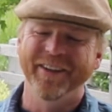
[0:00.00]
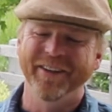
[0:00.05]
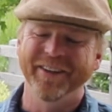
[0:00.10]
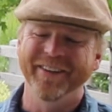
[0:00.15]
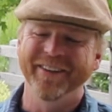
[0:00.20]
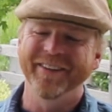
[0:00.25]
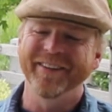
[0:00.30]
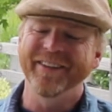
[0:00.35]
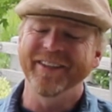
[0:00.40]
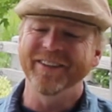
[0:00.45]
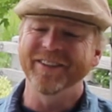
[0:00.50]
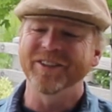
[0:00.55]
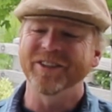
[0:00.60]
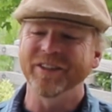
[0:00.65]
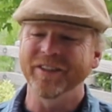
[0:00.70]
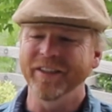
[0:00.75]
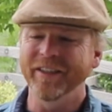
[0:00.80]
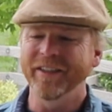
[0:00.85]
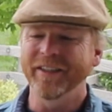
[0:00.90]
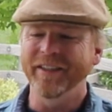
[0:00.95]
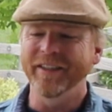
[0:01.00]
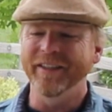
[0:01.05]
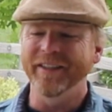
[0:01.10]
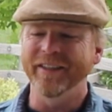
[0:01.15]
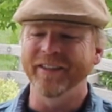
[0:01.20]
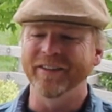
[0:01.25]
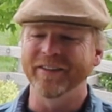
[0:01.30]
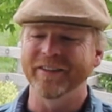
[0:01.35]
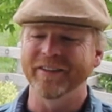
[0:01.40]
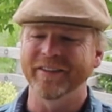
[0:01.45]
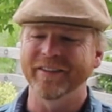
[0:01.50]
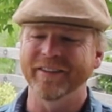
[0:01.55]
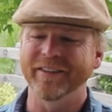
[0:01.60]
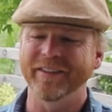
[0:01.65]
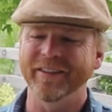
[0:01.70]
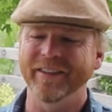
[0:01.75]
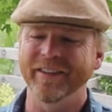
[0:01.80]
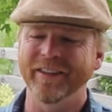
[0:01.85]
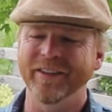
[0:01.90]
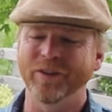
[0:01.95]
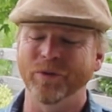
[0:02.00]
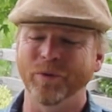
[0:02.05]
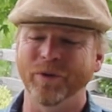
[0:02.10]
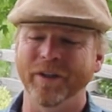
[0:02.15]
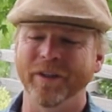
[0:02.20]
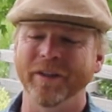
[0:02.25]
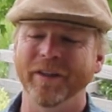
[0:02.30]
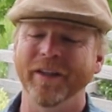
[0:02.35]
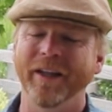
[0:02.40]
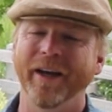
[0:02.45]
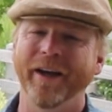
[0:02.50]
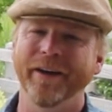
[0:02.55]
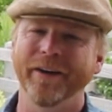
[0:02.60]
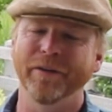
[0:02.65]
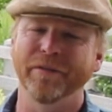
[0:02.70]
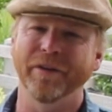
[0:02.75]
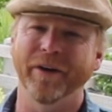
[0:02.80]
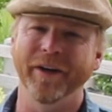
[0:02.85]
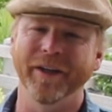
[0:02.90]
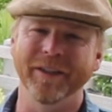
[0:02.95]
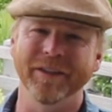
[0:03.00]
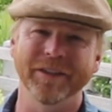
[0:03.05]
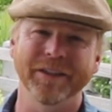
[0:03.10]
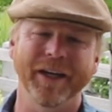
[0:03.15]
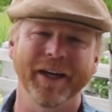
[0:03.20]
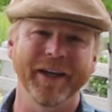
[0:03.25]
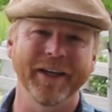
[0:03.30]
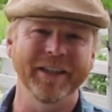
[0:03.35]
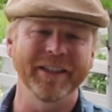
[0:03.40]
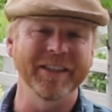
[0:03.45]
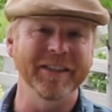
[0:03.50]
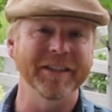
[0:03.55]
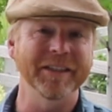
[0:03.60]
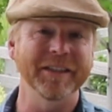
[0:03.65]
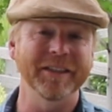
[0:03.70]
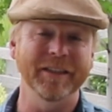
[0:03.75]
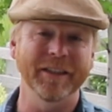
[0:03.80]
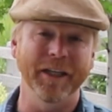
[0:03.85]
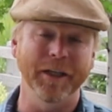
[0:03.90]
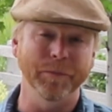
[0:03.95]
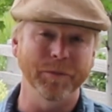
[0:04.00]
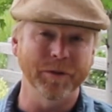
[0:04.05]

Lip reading: The uncertainty is where a lot of our anxiety stems